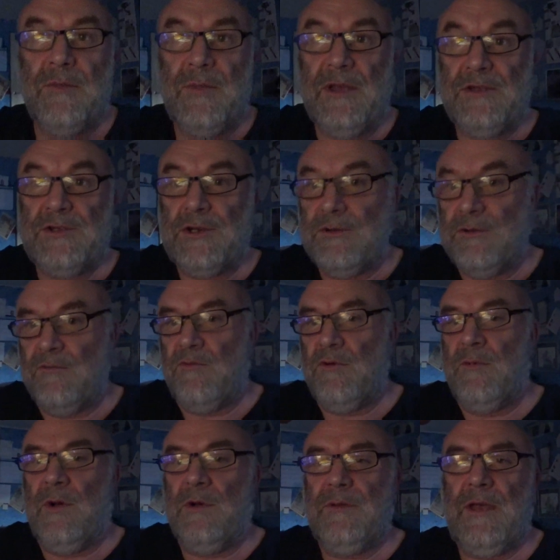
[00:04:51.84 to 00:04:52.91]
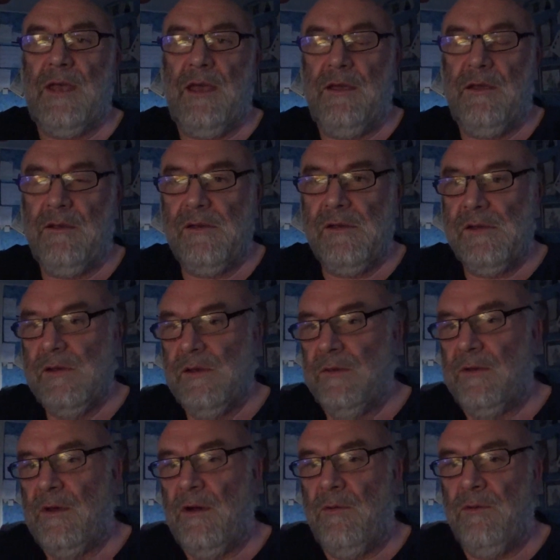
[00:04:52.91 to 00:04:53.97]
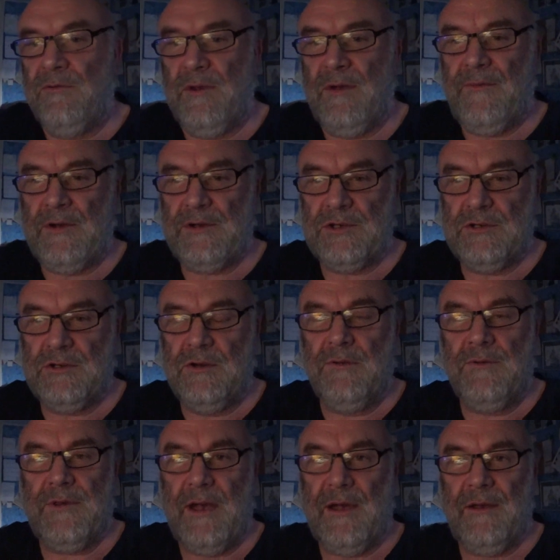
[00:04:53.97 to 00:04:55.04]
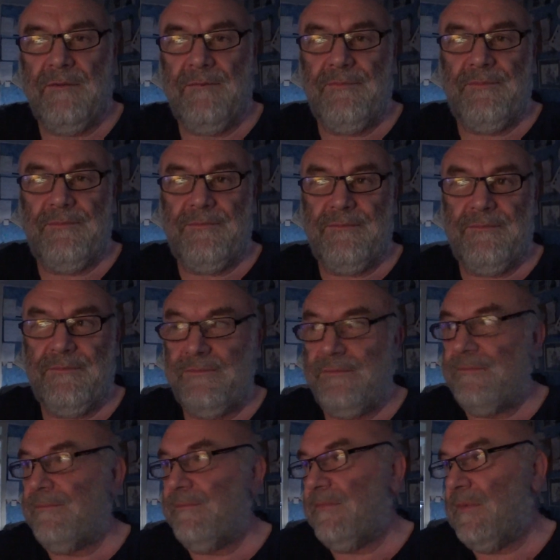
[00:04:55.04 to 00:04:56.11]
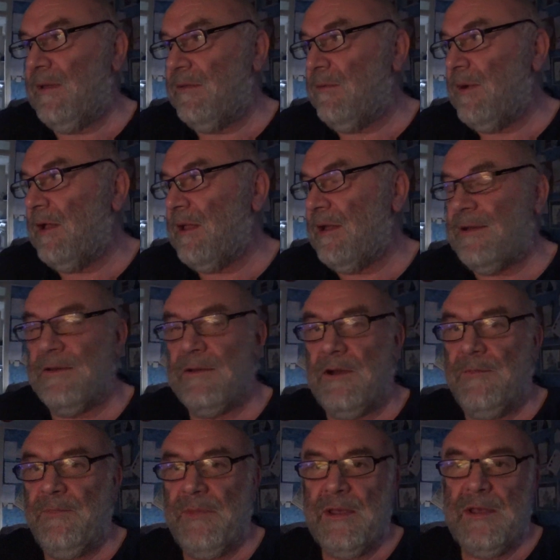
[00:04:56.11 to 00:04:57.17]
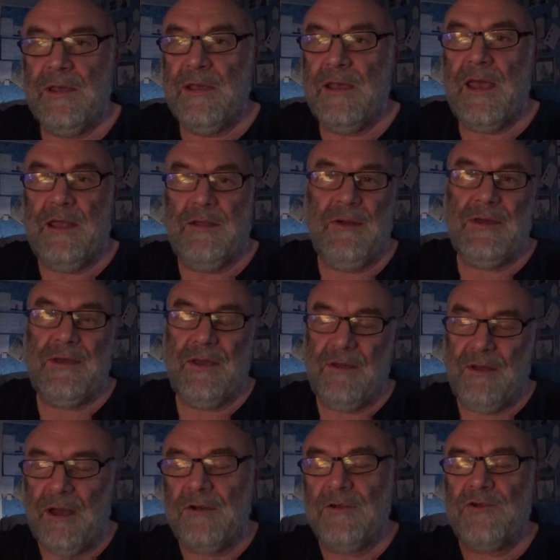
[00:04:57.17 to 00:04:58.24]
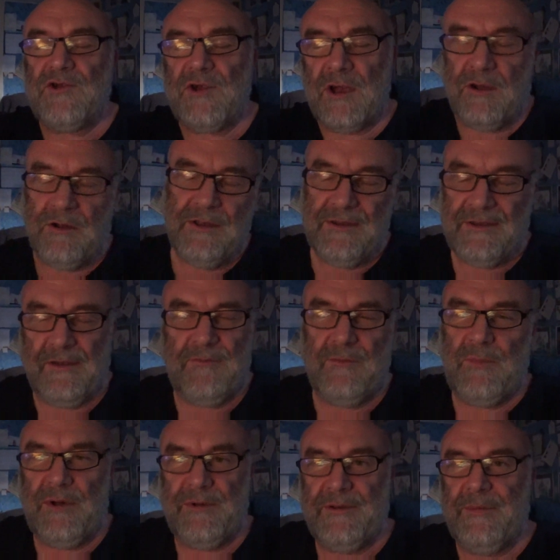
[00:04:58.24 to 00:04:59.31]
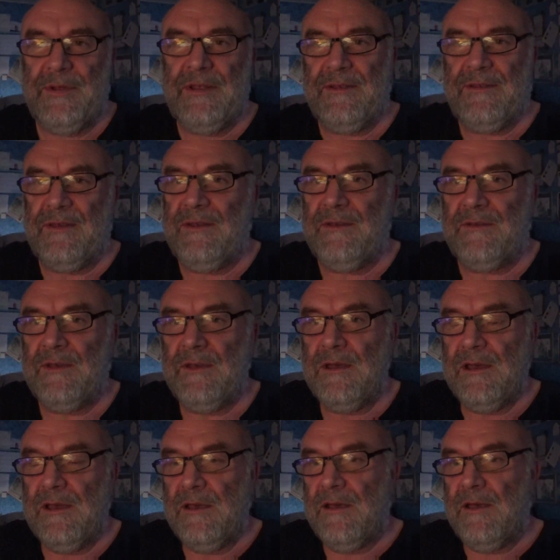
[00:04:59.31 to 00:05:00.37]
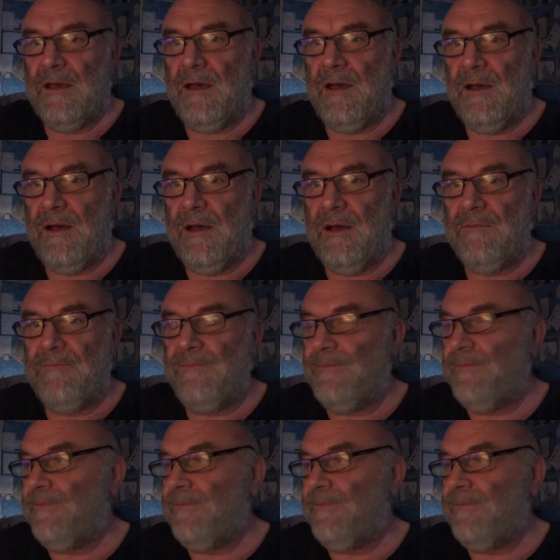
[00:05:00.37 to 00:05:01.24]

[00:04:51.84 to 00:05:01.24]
there'd be a ton of room on there. So I wonder if I should use that as well. I don't know. Anyway, I'm going to try all these different possibilities, See how